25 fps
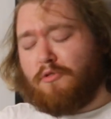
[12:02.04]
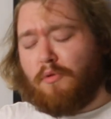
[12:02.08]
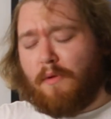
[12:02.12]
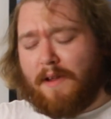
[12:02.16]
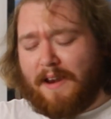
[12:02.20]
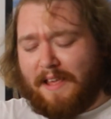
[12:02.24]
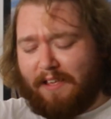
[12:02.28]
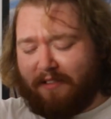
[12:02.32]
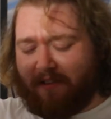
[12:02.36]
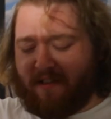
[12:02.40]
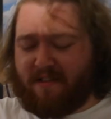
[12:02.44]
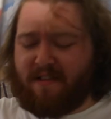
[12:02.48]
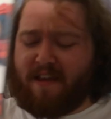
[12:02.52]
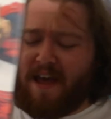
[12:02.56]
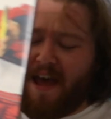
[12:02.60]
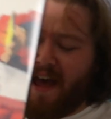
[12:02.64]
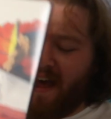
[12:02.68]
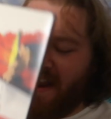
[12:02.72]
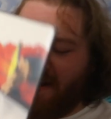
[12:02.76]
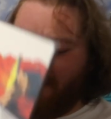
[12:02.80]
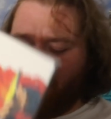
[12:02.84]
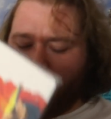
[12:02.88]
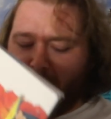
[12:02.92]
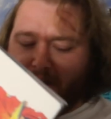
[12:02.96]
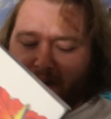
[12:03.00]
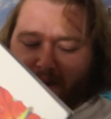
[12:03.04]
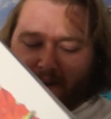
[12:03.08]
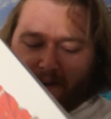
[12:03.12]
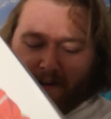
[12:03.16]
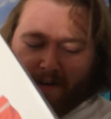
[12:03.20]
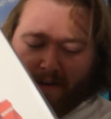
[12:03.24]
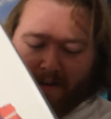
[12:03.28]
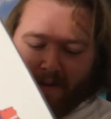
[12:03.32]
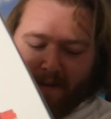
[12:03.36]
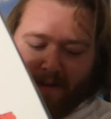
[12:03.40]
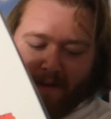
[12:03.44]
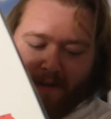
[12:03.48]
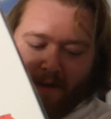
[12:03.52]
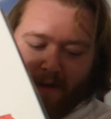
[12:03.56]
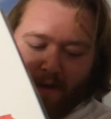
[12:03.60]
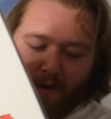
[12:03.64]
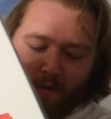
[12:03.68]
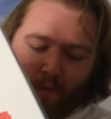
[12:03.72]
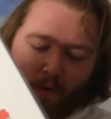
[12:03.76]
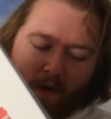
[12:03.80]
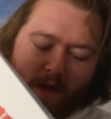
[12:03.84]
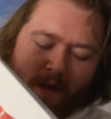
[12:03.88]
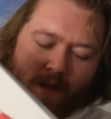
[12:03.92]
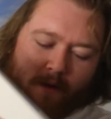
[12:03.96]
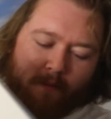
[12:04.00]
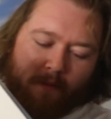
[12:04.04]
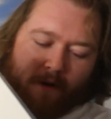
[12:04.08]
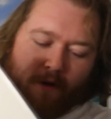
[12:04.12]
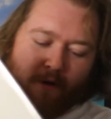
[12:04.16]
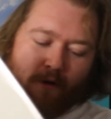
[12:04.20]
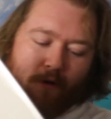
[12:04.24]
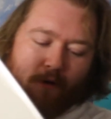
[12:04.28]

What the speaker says: 20 to 10, man. Why am I